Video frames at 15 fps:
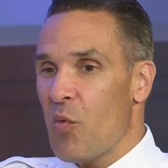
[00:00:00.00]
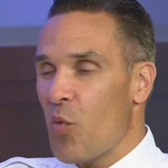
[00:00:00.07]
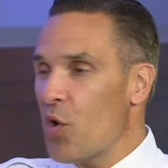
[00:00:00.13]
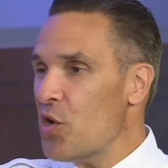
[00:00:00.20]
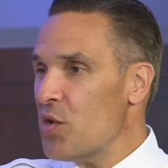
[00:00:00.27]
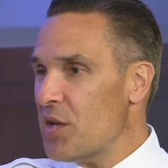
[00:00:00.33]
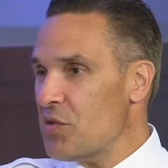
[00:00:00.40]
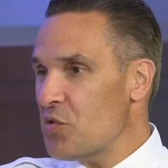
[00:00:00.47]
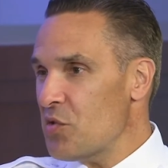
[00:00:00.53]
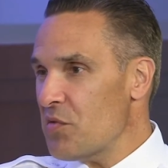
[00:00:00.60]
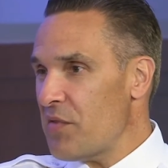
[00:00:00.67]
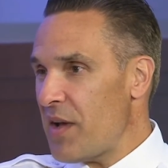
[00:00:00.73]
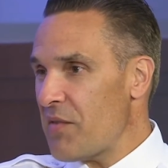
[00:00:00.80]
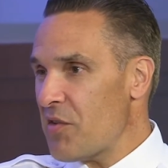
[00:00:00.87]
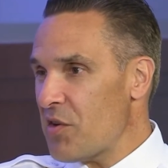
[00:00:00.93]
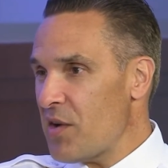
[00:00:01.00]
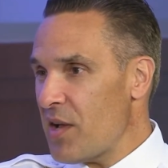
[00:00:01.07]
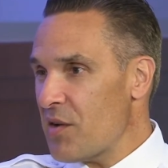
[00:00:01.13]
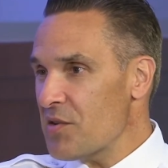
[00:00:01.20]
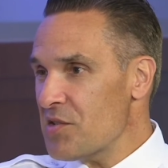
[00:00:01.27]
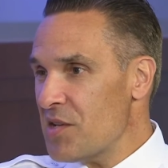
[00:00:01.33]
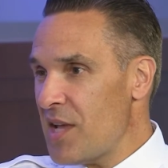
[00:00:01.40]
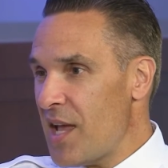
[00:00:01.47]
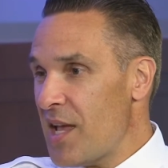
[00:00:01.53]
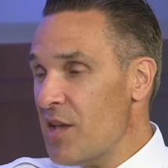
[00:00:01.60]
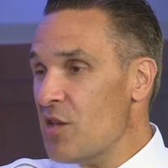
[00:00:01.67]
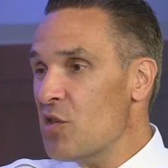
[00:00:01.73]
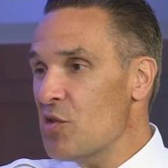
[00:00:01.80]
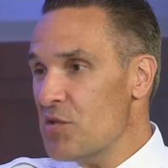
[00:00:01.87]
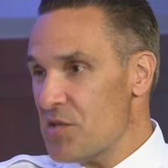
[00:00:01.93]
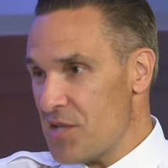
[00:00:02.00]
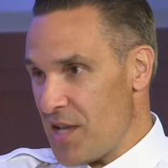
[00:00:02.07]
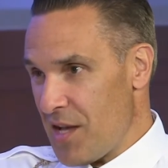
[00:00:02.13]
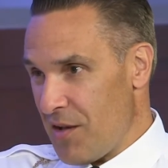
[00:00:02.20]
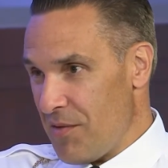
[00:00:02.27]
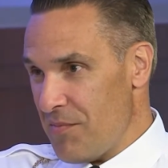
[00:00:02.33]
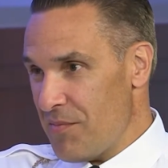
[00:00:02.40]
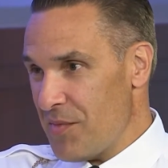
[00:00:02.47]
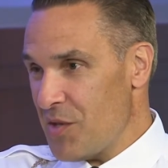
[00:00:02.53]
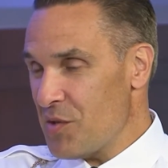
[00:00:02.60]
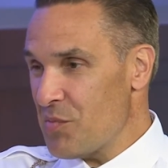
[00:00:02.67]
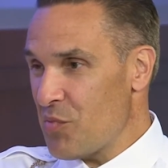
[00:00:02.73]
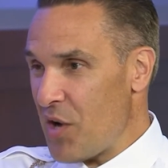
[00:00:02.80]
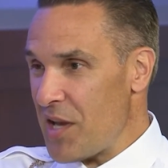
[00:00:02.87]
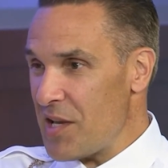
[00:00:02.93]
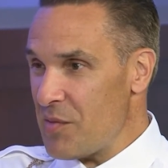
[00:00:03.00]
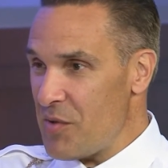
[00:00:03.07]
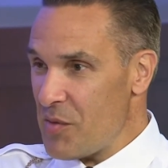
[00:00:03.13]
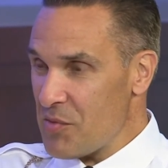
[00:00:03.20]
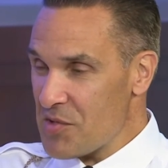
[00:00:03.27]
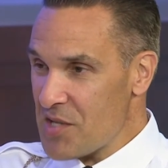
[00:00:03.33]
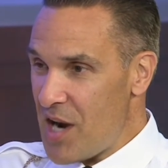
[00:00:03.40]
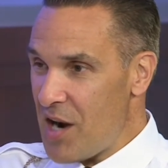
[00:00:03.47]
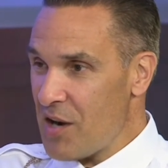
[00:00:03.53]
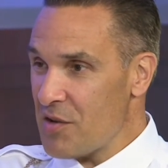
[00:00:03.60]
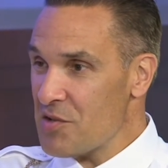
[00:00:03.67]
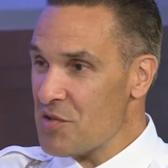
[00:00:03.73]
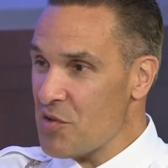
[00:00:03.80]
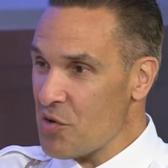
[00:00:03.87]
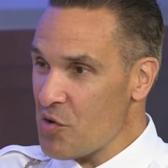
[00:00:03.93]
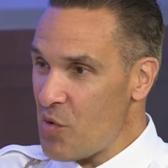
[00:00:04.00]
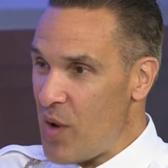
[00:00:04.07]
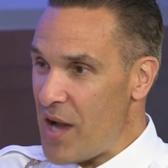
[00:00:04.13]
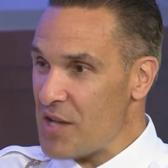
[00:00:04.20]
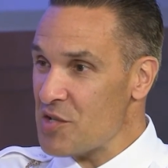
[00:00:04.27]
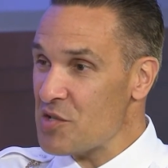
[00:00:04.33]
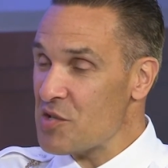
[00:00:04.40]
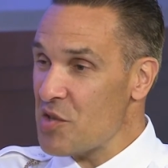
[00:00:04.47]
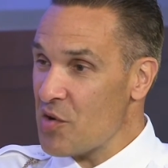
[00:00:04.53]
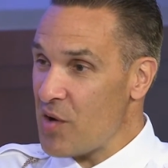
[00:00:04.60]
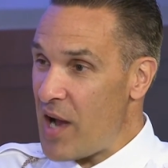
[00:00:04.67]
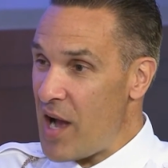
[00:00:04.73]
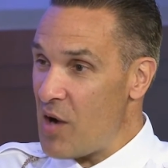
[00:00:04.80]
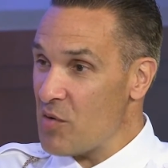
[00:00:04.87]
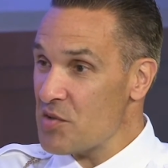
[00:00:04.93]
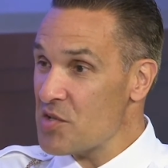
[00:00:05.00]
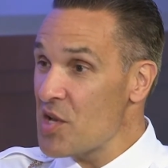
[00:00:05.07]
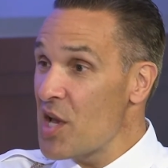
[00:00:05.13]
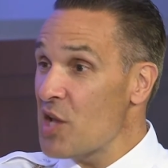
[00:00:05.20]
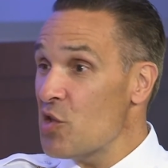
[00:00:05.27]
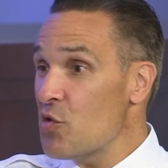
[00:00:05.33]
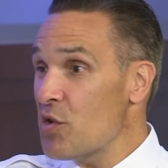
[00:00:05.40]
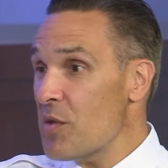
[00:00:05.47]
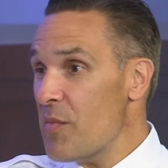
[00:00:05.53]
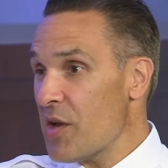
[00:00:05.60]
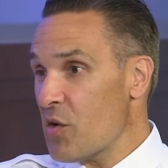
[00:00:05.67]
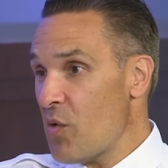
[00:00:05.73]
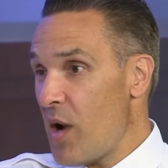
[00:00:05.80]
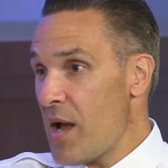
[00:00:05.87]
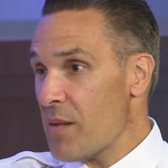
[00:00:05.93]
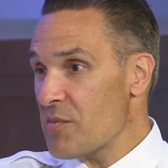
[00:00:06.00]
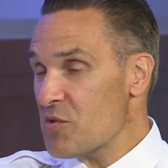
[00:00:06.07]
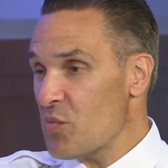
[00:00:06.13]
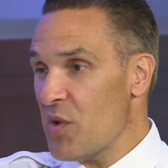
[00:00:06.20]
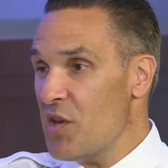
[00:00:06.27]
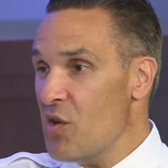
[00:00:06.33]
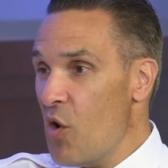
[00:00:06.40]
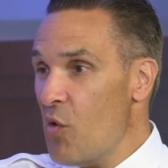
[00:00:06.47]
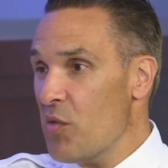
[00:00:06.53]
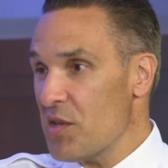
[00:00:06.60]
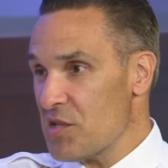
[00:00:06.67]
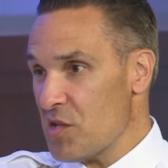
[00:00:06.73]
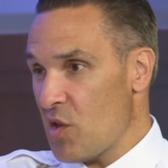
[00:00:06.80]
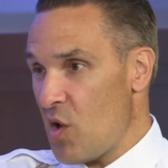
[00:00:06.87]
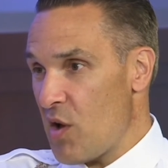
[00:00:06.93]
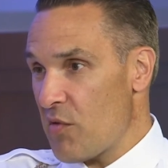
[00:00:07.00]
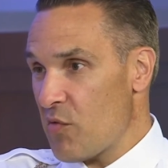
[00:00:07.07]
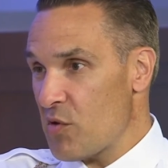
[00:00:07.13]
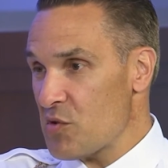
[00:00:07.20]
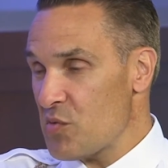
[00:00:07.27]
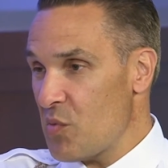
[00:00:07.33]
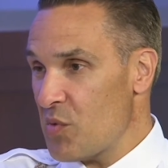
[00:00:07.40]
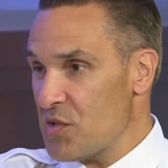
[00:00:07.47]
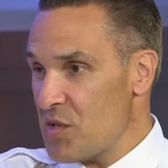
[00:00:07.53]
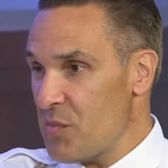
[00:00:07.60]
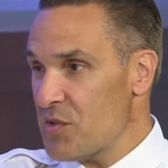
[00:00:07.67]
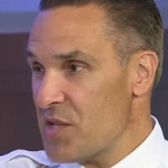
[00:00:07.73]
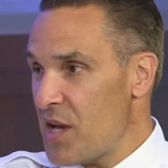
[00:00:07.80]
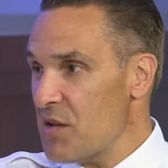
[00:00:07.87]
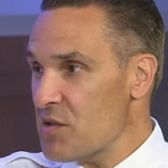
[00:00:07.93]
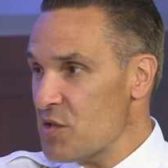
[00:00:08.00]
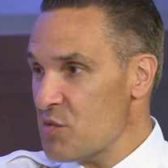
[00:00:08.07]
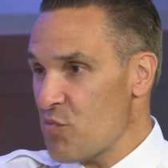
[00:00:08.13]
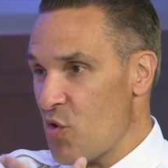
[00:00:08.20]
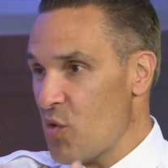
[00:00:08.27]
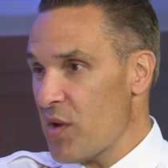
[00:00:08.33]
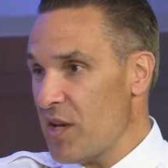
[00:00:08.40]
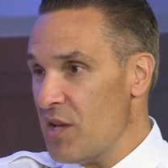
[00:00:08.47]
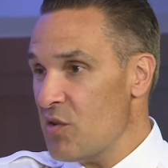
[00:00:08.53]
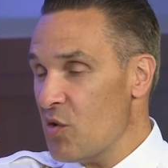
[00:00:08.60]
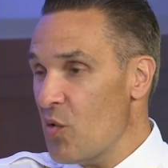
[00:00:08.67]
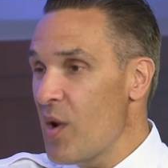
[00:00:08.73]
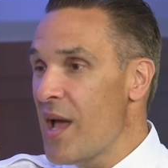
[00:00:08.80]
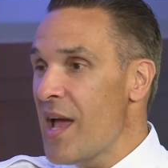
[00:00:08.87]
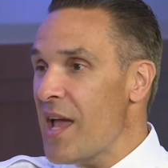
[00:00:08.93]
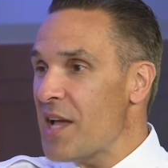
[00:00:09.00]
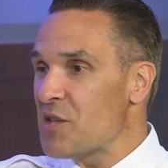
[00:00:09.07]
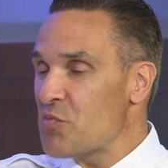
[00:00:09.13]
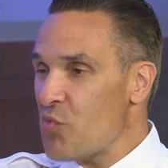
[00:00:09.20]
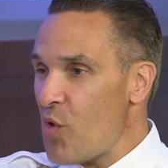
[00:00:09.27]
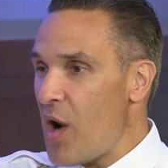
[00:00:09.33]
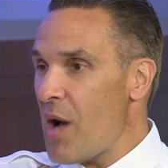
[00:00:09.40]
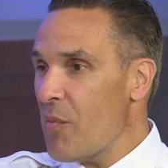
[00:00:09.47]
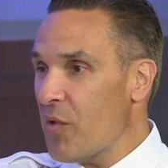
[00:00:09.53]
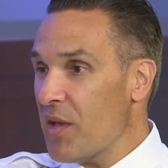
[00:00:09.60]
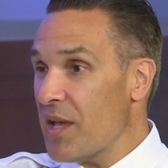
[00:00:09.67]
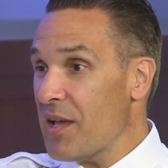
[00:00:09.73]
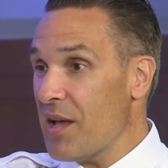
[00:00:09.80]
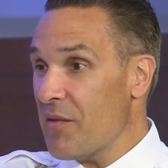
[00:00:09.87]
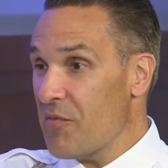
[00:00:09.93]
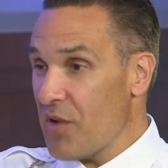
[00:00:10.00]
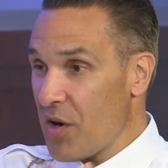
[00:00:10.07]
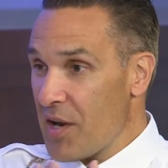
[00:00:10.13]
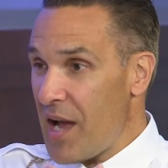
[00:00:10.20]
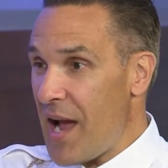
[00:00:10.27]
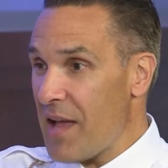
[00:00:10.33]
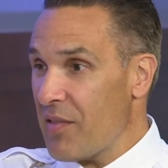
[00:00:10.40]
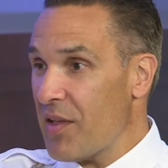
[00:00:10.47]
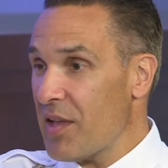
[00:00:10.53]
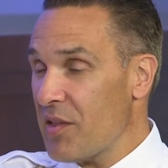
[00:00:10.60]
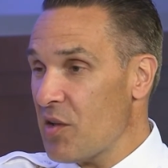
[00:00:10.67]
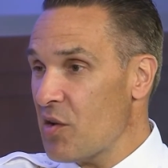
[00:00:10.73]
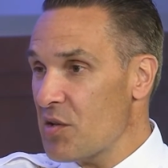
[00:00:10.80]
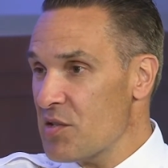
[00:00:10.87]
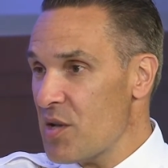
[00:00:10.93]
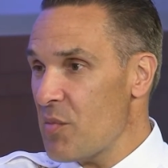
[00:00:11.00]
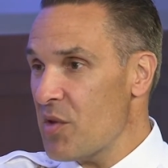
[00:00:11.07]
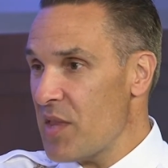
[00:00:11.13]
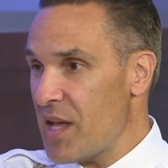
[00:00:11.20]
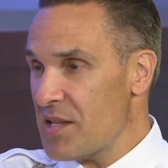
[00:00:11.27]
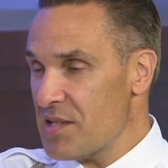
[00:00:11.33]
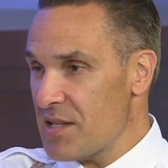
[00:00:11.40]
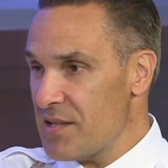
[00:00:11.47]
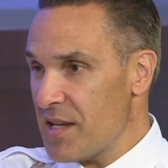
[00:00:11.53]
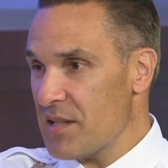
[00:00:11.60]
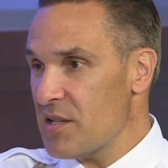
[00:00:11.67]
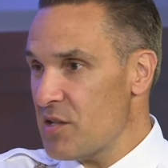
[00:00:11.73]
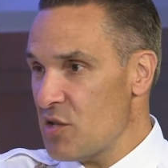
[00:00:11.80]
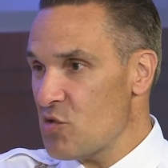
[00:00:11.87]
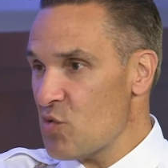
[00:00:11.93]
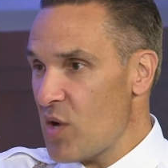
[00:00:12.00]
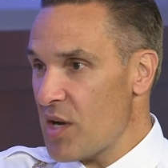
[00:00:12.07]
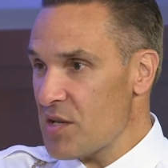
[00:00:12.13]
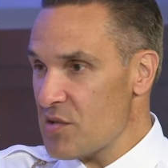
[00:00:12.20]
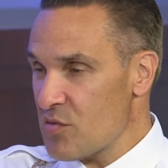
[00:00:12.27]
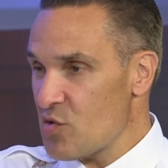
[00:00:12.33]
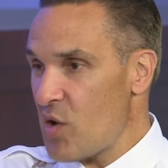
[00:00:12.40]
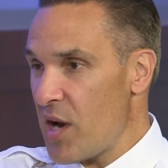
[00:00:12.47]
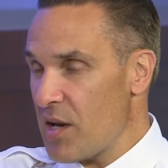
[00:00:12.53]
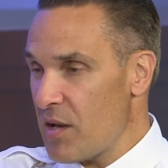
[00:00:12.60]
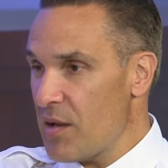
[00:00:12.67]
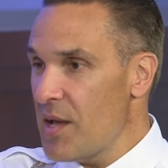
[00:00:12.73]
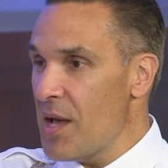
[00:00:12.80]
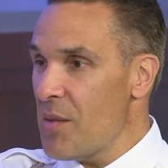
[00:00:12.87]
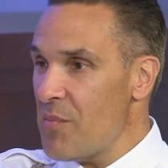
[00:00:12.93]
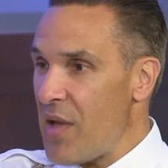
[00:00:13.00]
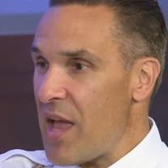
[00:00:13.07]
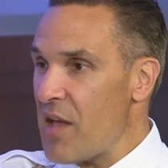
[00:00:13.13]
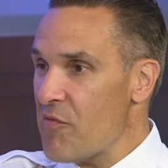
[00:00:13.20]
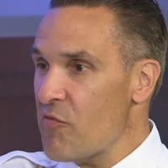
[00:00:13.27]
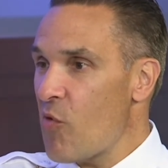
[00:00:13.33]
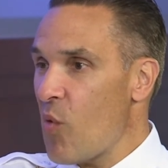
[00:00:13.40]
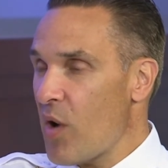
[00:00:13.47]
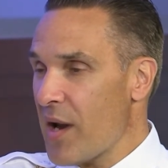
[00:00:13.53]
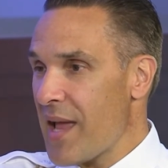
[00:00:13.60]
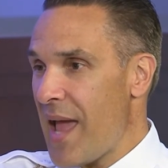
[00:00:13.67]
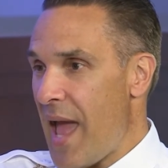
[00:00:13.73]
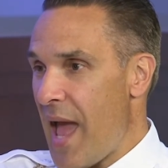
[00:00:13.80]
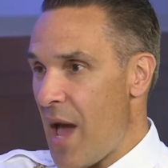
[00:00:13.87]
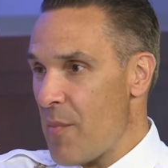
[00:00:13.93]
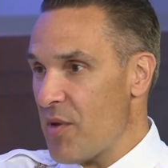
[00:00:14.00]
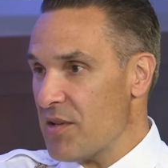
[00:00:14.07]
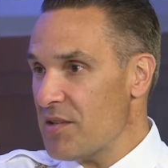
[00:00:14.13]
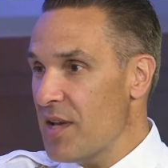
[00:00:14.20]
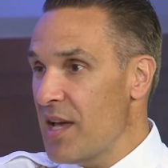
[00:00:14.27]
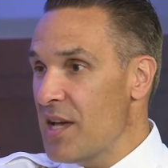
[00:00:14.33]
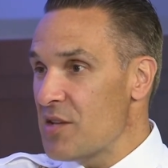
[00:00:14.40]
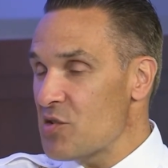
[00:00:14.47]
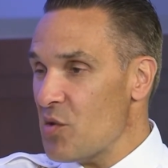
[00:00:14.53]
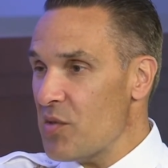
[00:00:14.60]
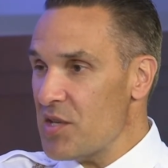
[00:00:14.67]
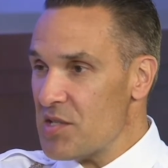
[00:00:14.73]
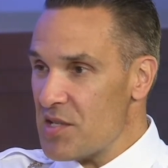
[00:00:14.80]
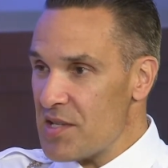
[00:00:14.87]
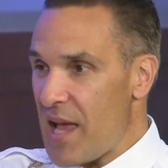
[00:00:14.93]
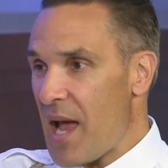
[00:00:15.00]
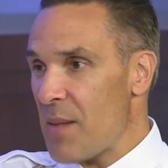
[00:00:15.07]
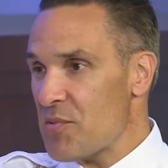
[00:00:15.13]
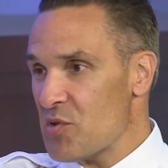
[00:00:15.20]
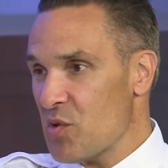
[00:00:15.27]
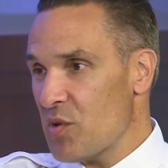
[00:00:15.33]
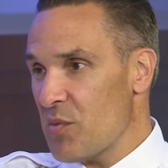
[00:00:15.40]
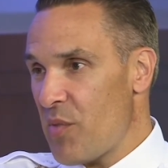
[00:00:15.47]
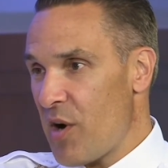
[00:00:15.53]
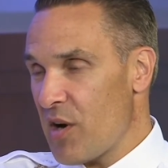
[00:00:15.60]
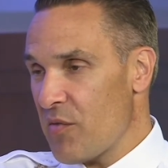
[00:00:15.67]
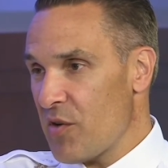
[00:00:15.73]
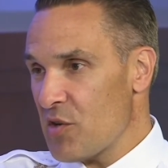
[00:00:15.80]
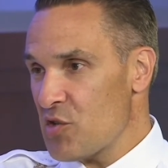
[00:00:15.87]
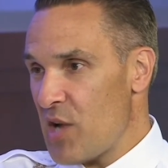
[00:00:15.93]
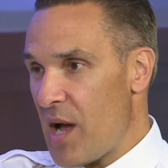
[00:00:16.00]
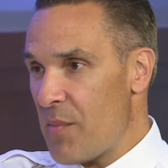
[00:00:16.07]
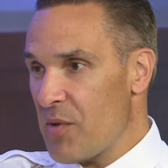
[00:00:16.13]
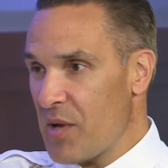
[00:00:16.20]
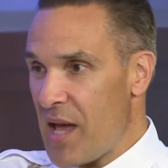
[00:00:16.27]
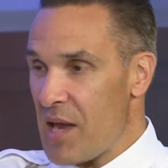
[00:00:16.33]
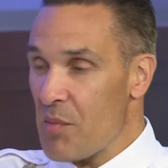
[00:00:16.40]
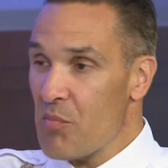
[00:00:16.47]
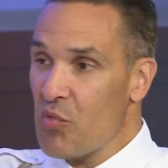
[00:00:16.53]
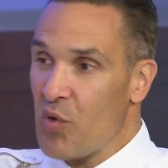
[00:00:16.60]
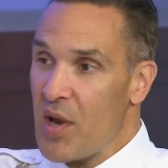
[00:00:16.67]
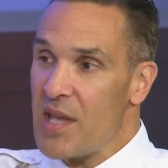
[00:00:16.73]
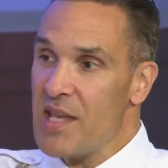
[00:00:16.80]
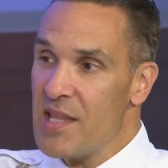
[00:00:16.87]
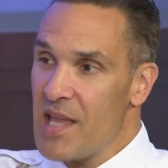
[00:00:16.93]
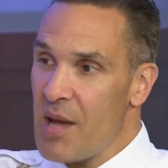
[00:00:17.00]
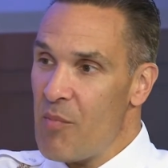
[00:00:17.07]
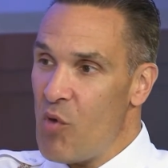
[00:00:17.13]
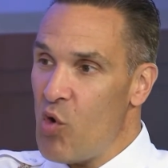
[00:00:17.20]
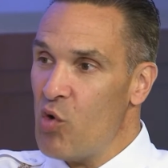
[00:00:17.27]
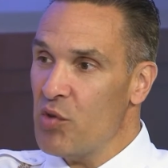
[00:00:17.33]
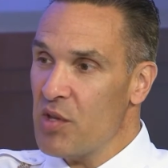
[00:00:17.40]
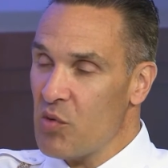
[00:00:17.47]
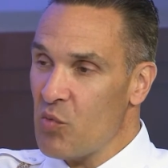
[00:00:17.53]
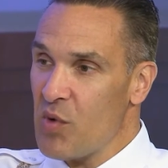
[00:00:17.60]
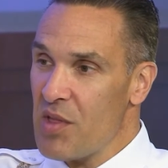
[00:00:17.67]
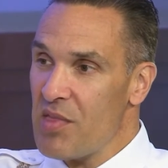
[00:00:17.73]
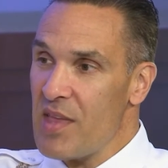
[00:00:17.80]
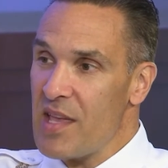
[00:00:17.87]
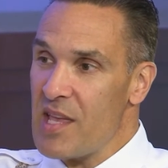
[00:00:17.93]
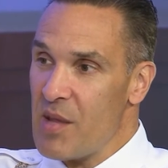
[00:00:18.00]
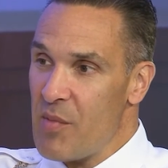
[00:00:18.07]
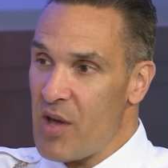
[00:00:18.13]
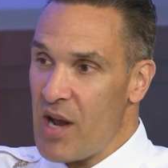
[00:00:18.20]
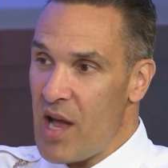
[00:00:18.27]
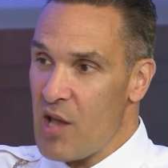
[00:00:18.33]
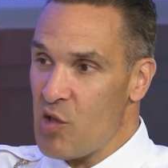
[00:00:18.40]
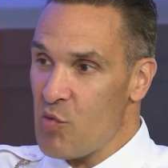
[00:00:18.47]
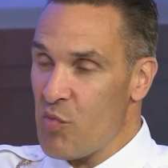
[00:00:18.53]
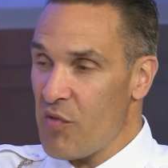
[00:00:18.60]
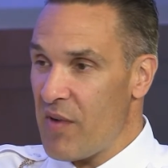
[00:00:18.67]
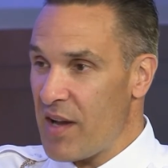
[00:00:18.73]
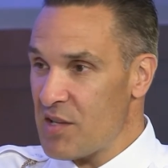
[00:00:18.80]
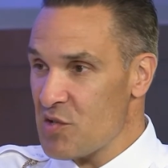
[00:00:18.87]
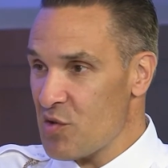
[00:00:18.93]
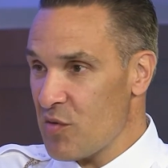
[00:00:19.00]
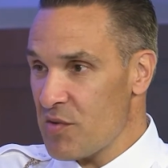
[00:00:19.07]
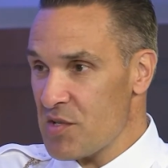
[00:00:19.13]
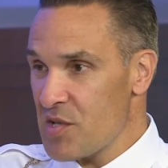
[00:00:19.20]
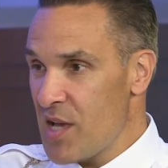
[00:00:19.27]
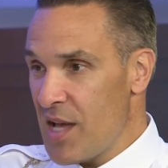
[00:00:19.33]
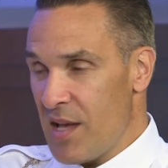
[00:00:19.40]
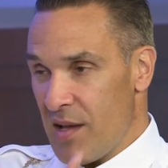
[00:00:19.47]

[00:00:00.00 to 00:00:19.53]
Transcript: Where do you get $200 to $500 a day? You steal. You break into people's cars, their garages, their house. You commit crimes. We know this in law enforcement. When someone's house is broken into, it's probably a very high likelihood someone that's addicted to drugs trying to pay for a habit. So this is absolutely part of our job, and kind of breaking that mold and rethinking about how you provide service.